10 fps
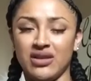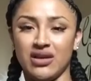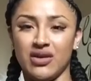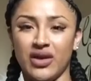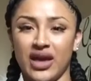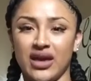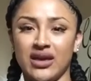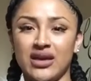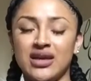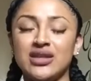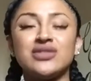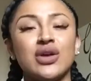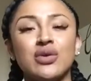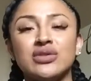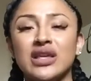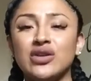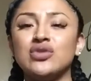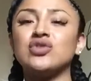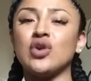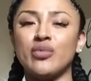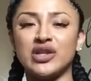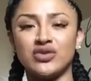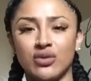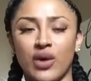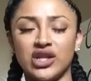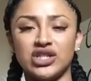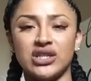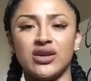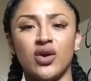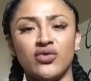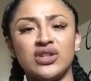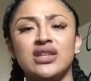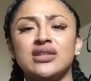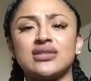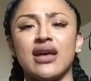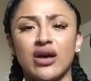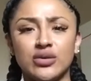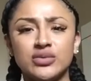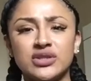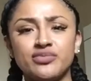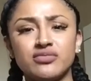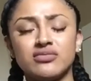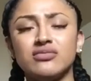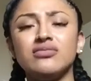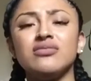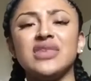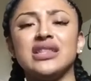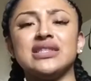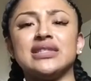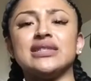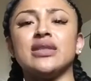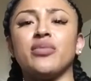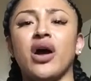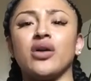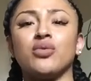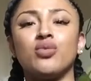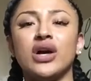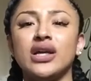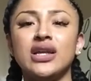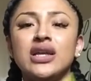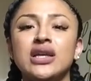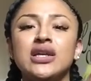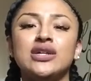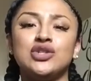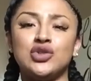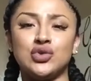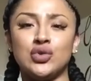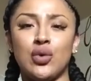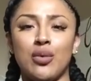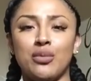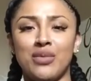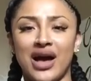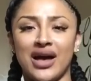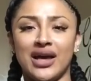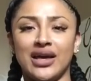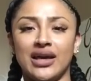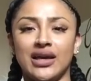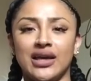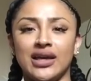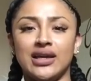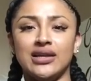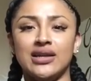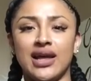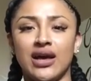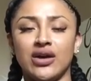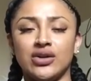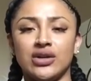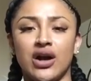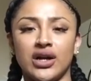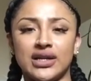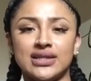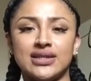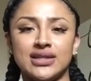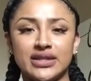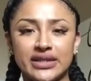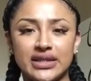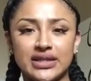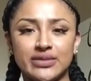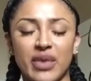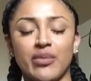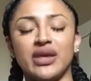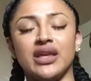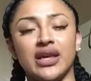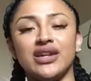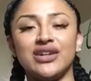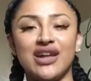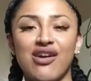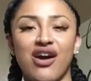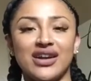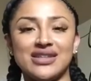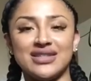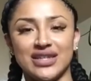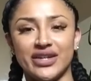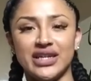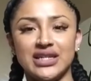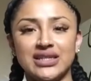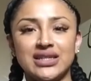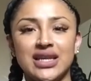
Okay, so thank you so much for watching. Hopefully this helped. This is the part 1 to my nail artist series, my beginner nail artist series.